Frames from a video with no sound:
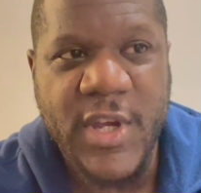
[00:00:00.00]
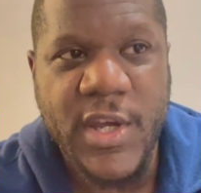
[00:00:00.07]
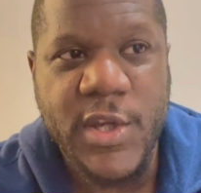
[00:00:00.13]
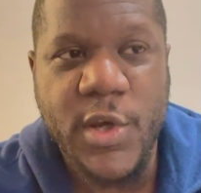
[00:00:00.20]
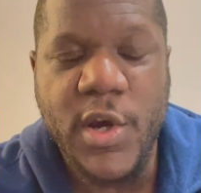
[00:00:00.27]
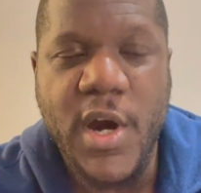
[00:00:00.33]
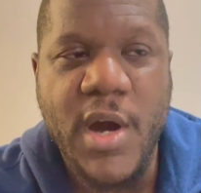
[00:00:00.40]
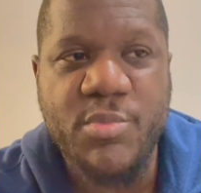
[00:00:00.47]

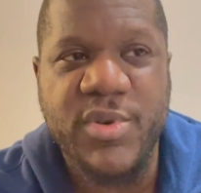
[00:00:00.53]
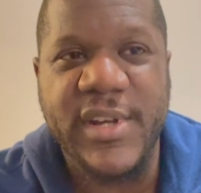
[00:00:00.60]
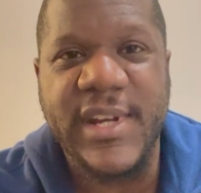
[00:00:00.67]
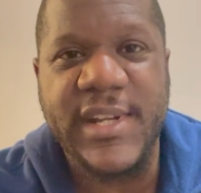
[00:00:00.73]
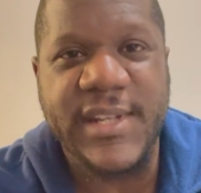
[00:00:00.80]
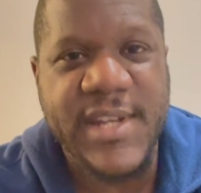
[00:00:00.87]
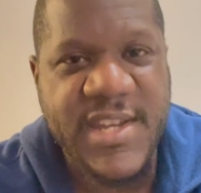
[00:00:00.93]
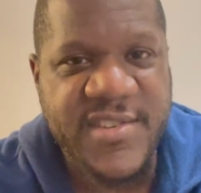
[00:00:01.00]
you can't
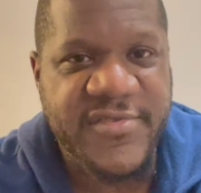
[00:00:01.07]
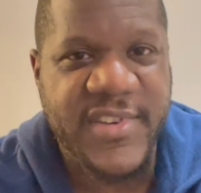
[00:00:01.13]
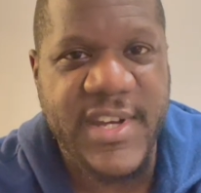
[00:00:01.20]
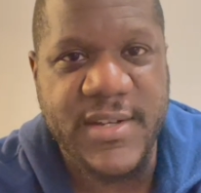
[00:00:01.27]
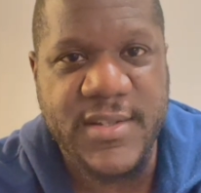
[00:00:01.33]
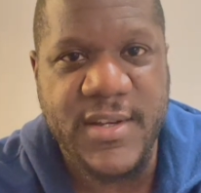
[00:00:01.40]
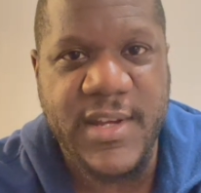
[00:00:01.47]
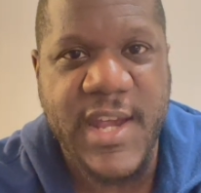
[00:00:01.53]
predict these
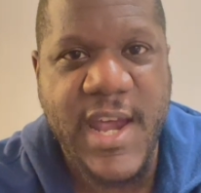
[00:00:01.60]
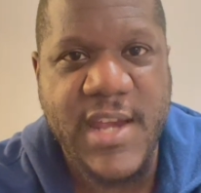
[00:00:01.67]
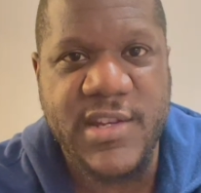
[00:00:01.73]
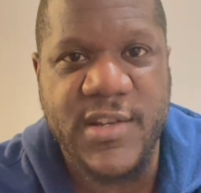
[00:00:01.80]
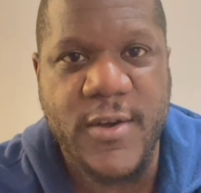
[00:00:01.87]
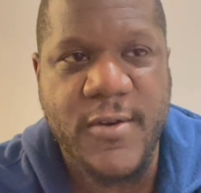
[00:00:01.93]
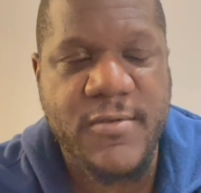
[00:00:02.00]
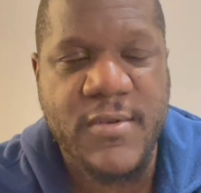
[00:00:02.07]
things. Okay,
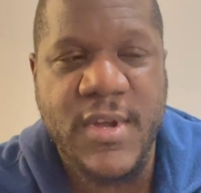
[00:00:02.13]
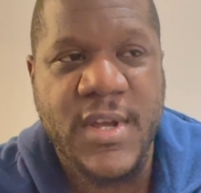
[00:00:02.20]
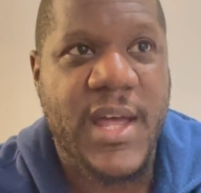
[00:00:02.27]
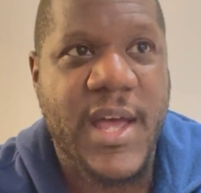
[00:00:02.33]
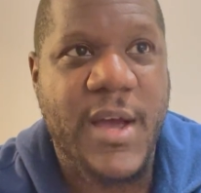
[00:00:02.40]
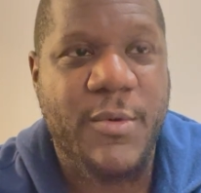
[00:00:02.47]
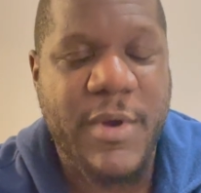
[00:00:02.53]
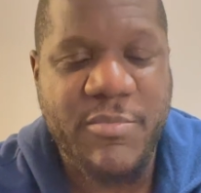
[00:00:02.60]
so
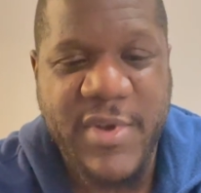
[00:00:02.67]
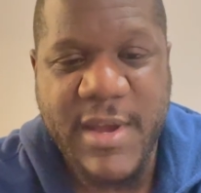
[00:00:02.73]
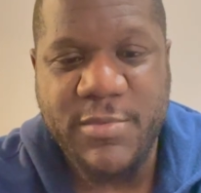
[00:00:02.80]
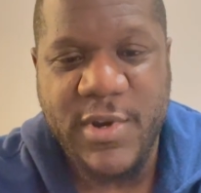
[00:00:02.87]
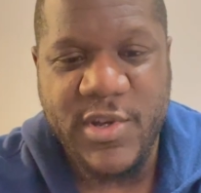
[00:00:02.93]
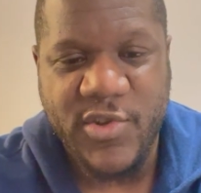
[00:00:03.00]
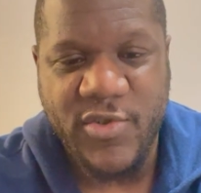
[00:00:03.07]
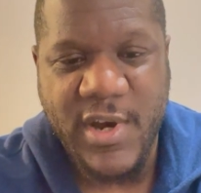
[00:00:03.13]
uh, when
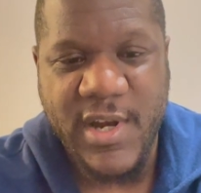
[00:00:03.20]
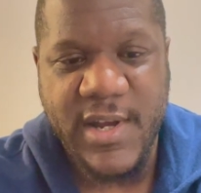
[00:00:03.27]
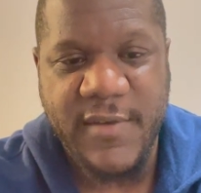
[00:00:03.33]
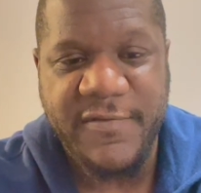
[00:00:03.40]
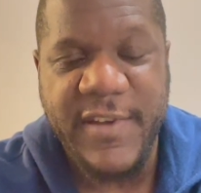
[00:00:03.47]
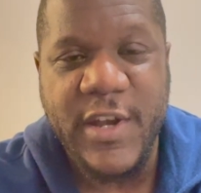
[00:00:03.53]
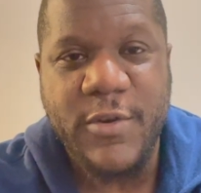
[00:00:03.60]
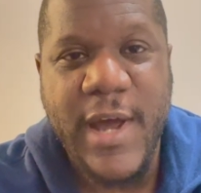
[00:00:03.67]
people are trying to
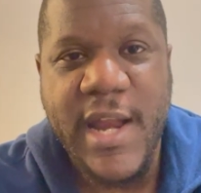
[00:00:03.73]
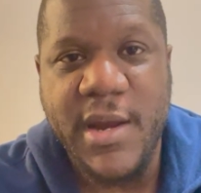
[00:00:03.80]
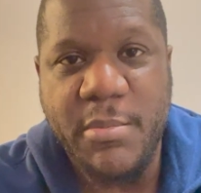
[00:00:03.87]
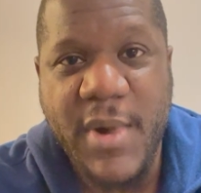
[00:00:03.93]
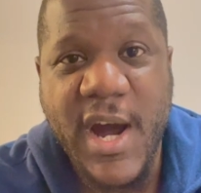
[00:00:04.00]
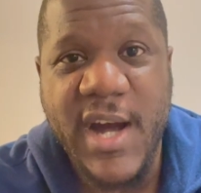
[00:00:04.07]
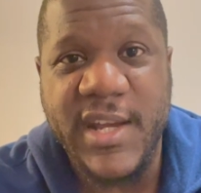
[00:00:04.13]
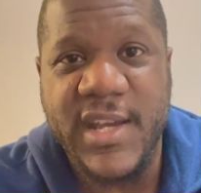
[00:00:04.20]
figure out the
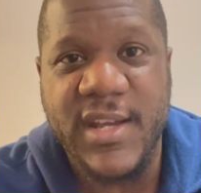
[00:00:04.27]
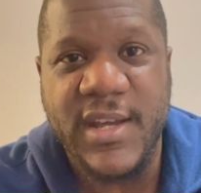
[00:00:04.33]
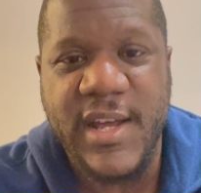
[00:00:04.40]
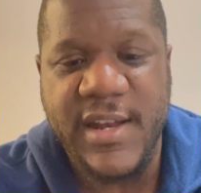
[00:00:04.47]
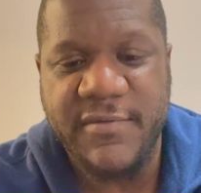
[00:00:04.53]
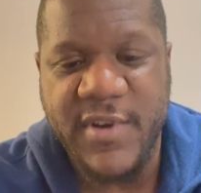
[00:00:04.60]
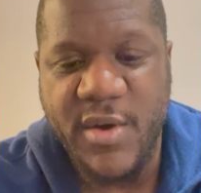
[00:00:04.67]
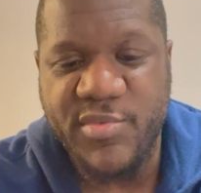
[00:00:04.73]
market
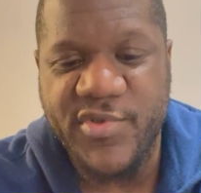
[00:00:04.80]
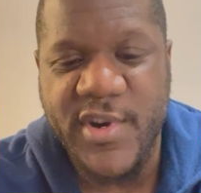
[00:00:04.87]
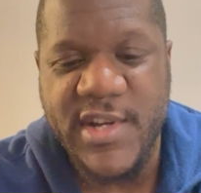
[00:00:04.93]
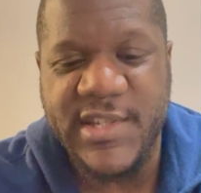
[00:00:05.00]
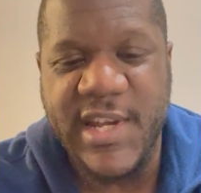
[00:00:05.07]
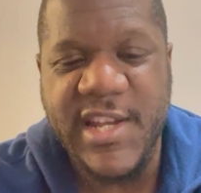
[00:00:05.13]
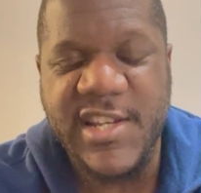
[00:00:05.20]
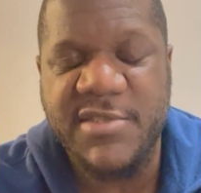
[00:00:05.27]
and they've got
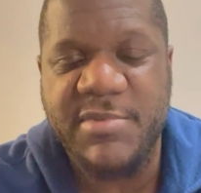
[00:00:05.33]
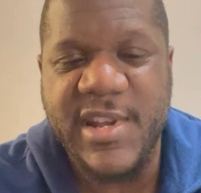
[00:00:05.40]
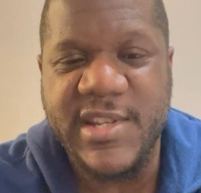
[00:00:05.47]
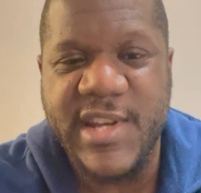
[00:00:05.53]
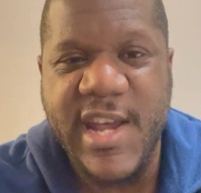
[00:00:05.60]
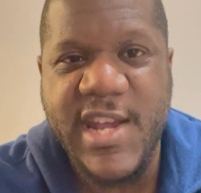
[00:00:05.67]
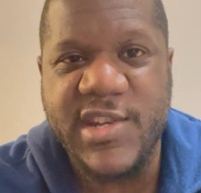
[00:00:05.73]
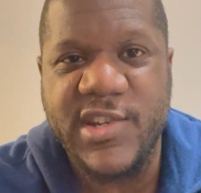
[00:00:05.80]
price
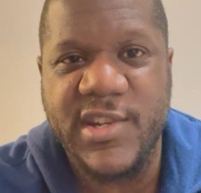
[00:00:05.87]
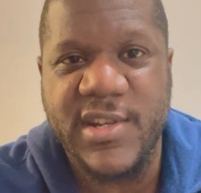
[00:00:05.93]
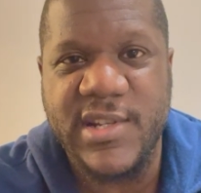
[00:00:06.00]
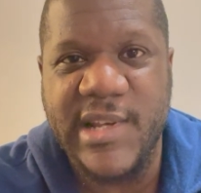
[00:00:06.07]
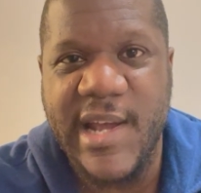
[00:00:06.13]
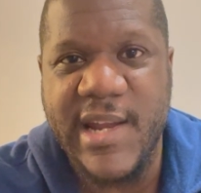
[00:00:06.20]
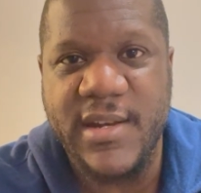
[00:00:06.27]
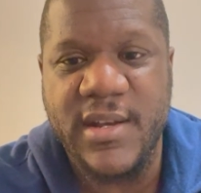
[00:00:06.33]
expectations
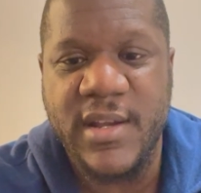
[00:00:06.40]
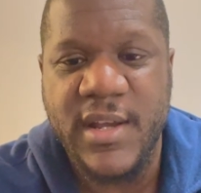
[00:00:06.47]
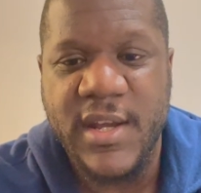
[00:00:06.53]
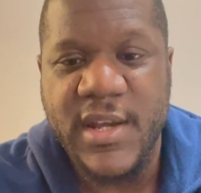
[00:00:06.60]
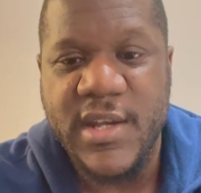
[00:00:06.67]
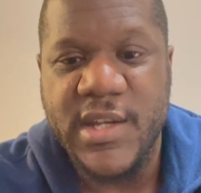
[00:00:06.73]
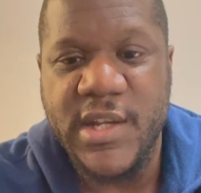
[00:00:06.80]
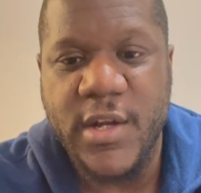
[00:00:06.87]
and
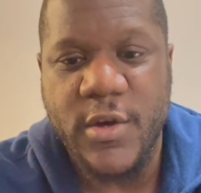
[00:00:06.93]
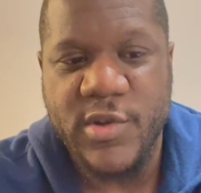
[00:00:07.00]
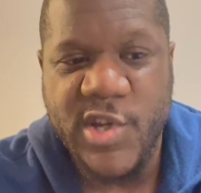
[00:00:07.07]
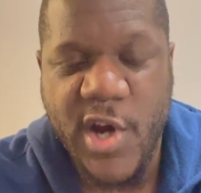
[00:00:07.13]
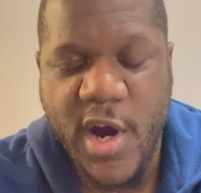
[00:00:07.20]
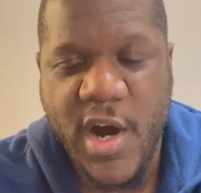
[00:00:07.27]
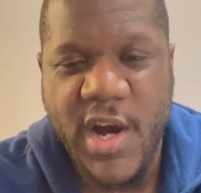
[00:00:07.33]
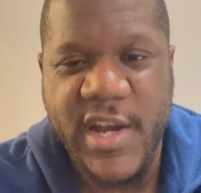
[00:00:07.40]
you know
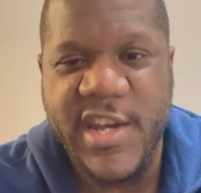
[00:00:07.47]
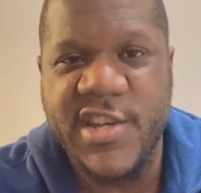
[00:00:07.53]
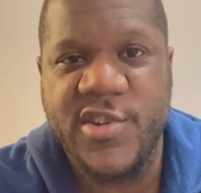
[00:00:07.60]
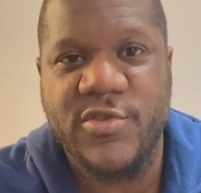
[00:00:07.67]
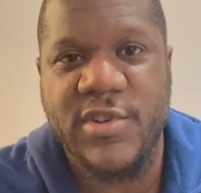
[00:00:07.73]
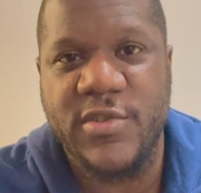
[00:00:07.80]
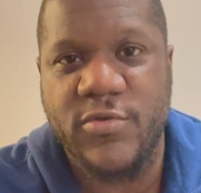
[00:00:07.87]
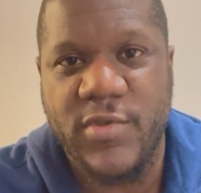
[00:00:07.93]
chart
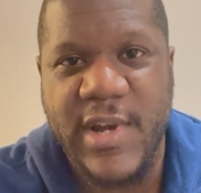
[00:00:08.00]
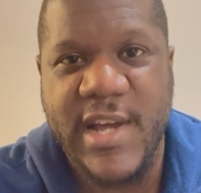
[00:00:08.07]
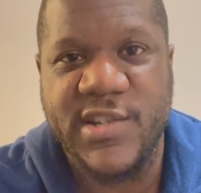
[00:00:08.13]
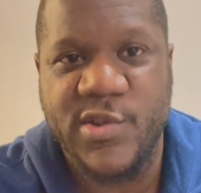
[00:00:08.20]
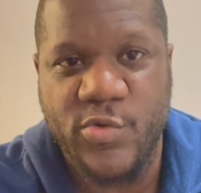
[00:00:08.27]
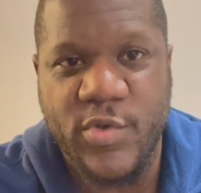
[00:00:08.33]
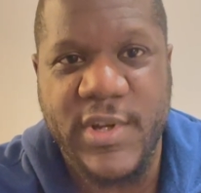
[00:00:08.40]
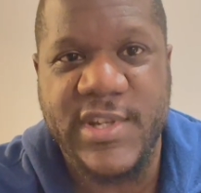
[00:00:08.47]
history and all that
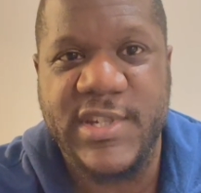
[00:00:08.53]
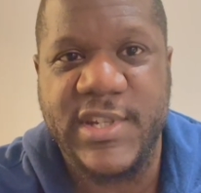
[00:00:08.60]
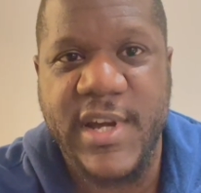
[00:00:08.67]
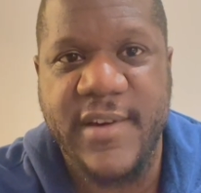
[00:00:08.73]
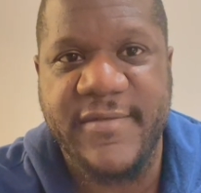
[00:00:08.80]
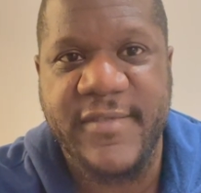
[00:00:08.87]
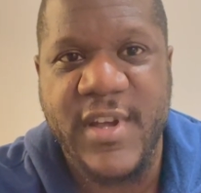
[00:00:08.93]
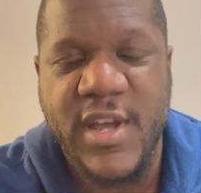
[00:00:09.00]
sort of
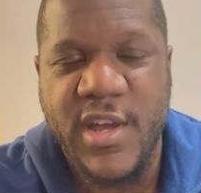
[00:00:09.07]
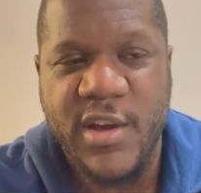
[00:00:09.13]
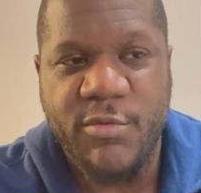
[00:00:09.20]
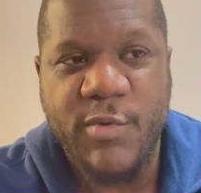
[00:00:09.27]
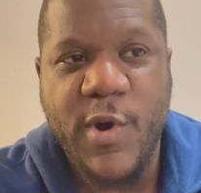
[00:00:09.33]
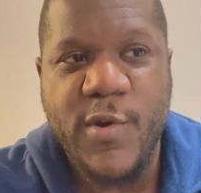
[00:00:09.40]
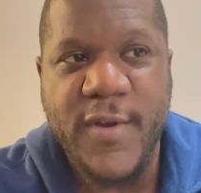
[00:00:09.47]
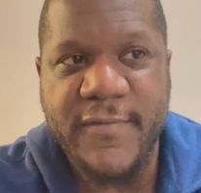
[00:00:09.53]
stuff,
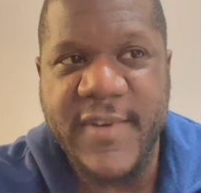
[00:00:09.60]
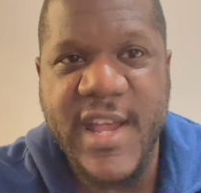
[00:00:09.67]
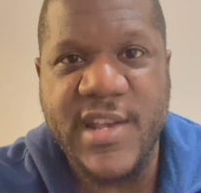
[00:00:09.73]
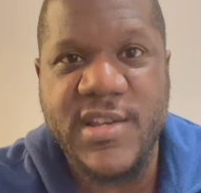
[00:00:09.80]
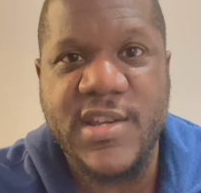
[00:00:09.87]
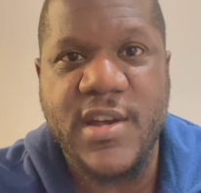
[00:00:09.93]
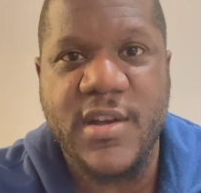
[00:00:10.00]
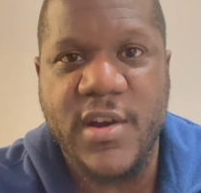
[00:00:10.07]
world
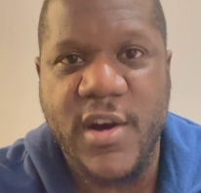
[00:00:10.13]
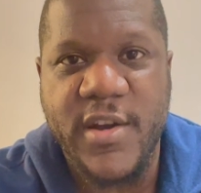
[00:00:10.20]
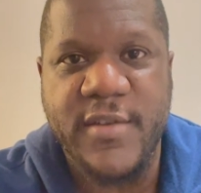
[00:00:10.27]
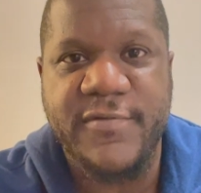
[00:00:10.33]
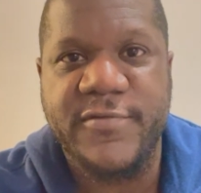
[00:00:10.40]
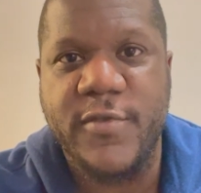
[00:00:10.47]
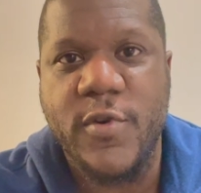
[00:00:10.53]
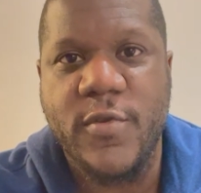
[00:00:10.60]
events can kind of
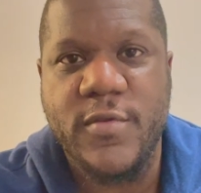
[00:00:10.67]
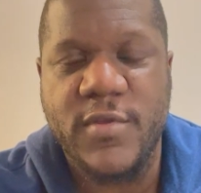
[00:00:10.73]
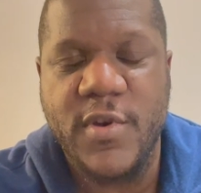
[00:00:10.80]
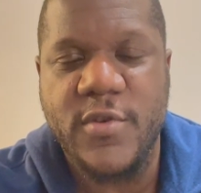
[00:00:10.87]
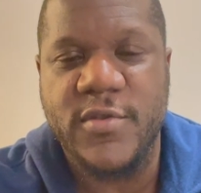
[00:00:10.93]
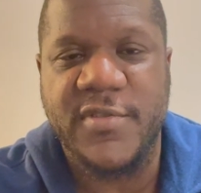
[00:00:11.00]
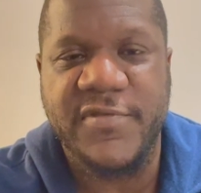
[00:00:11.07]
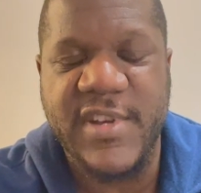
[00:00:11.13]
throw
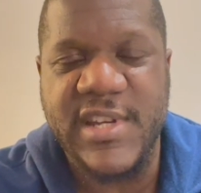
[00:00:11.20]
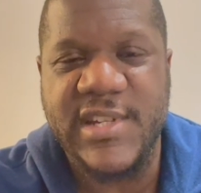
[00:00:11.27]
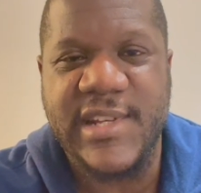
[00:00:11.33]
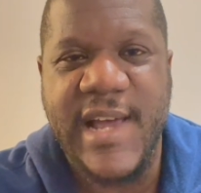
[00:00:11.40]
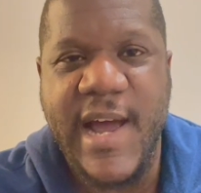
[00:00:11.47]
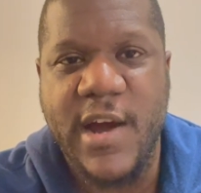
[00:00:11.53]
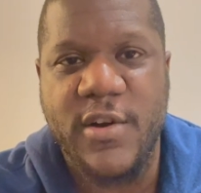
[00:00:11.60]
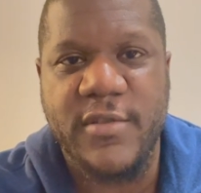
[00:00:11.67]
those things
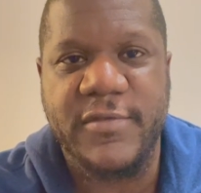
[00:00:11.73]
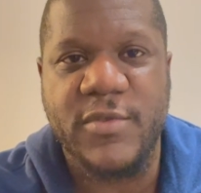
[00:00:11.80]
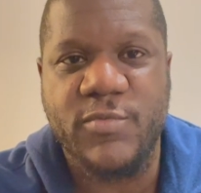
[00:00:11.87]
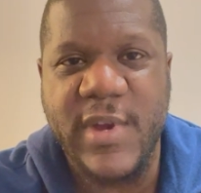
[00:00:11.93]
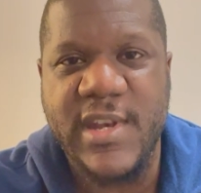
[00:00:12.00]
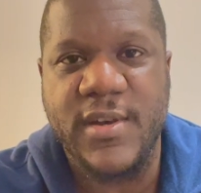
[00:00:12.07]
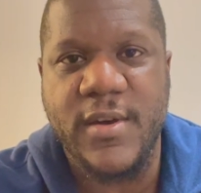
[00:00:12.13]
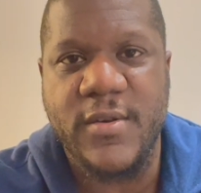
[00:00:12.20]
out of the
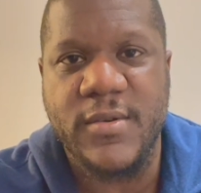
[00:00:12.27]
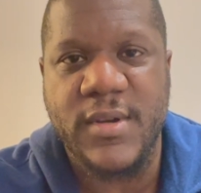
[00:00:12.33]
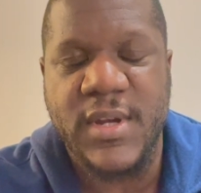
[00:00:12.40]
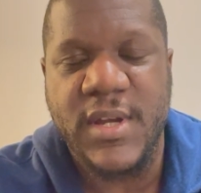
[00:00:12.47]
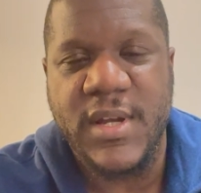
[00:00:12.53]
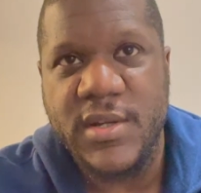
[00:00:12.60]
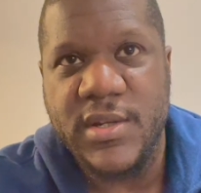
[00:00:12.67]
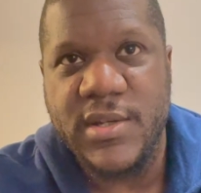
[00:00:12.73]
window.
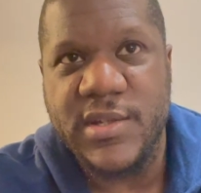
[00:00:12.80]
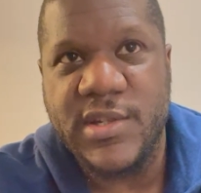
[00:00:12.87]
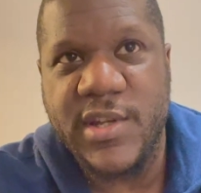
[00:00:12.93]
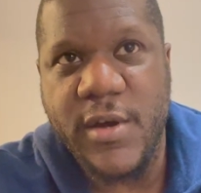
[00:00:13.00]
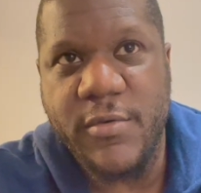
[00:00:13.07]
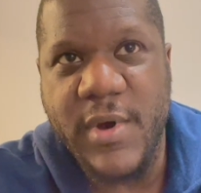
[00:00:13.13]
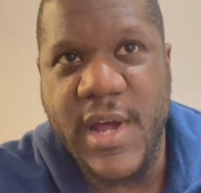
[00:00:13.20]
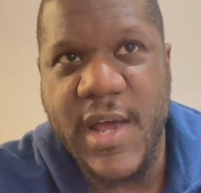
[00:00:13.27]

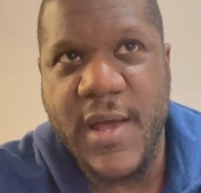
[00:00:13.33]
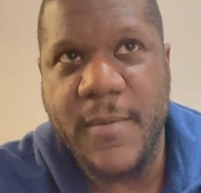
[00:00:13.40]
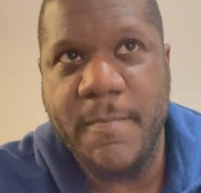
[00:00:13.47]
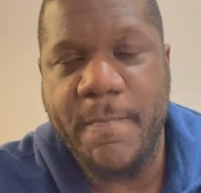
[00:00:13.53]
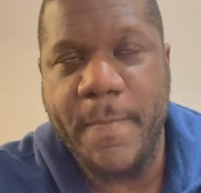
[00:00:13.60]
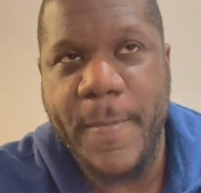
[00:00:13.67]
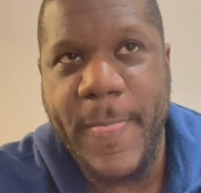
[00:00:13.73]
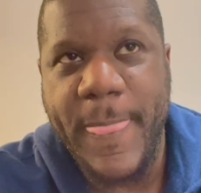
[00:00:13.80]
So um,